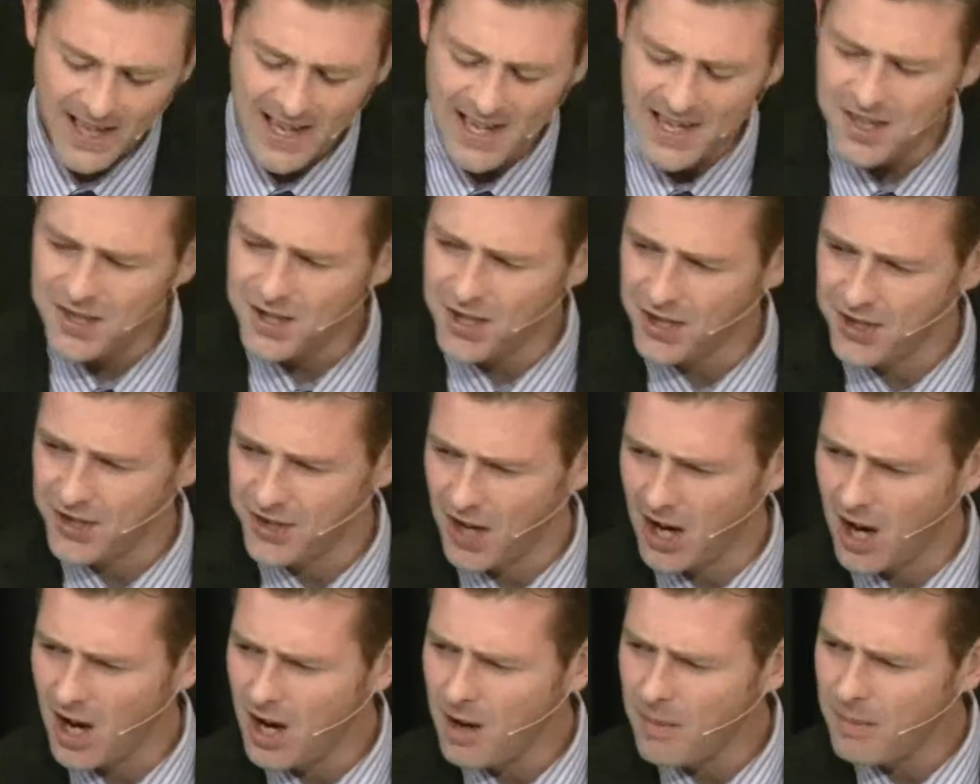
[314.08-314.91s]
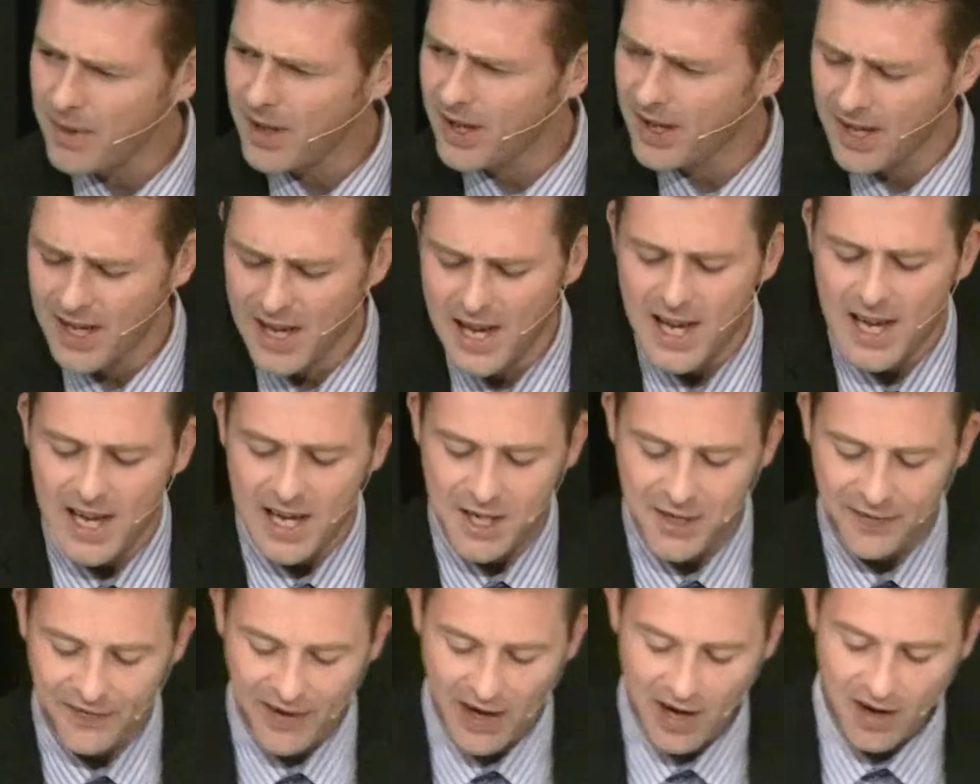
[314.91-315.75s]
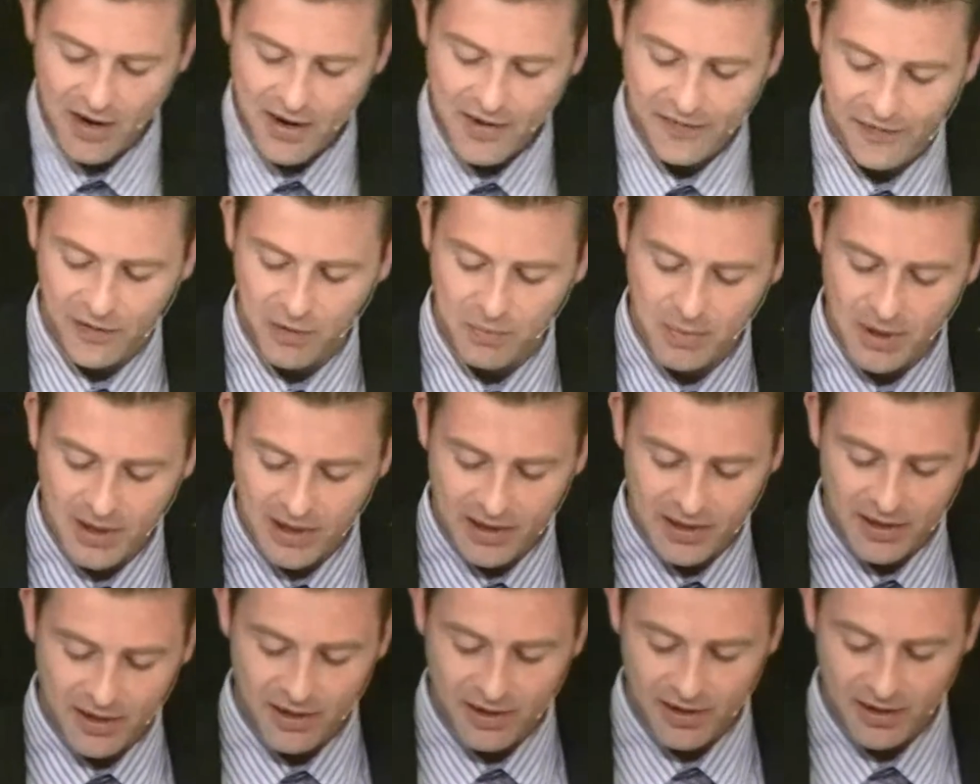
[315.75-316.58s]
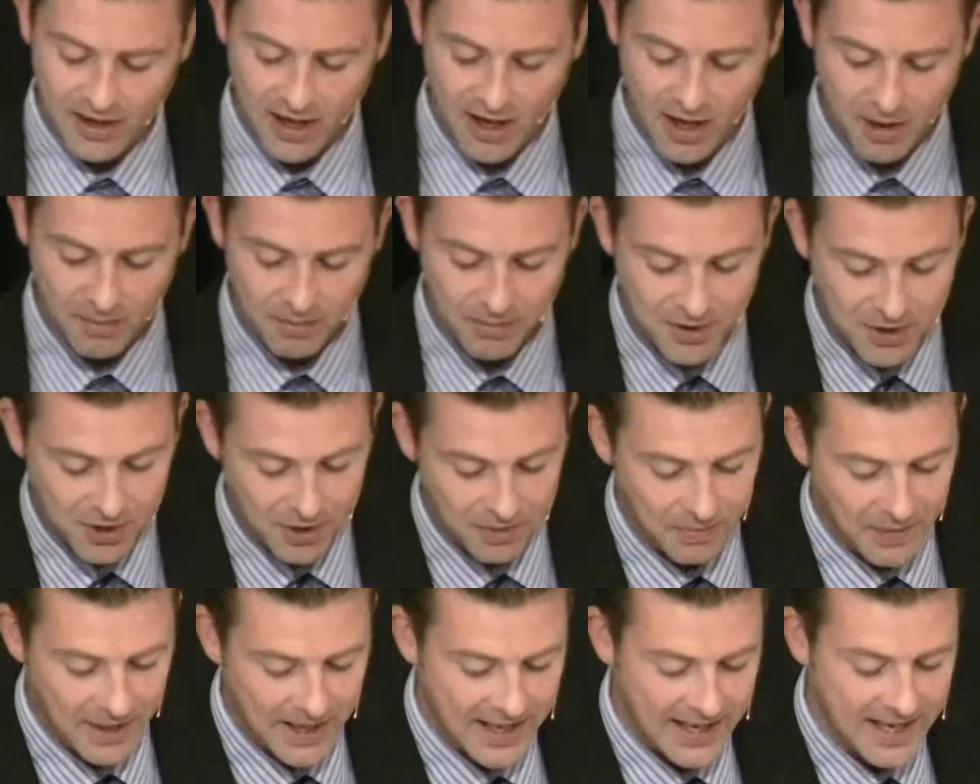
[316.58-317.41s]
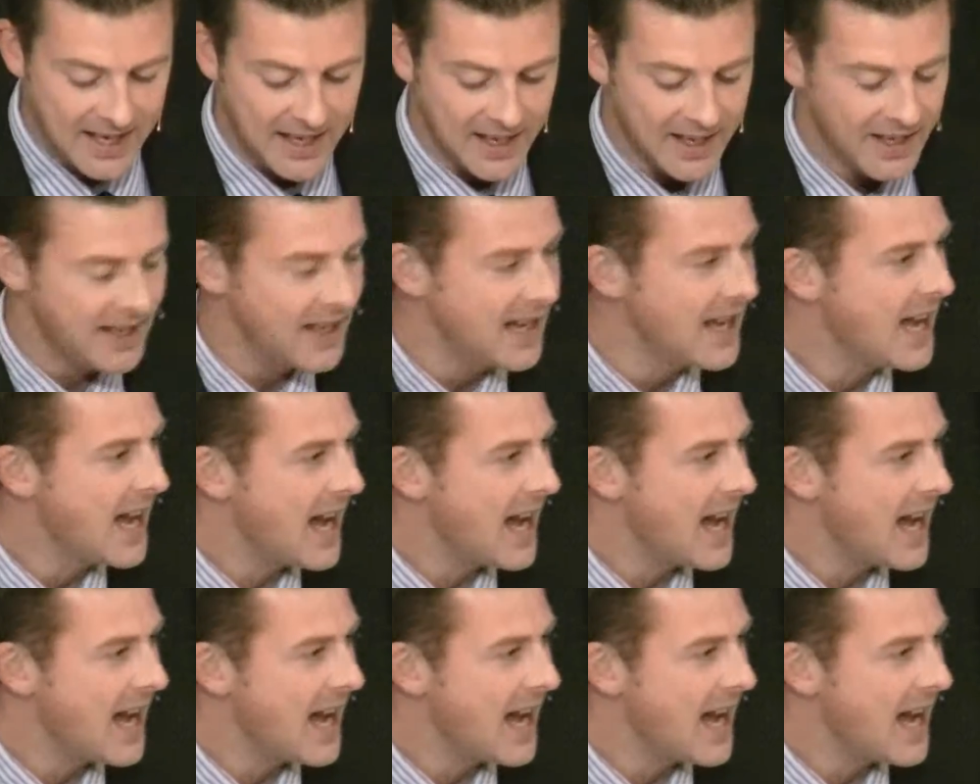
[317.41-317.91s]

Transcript: And it's a psalm that is very familiar um, to me, and,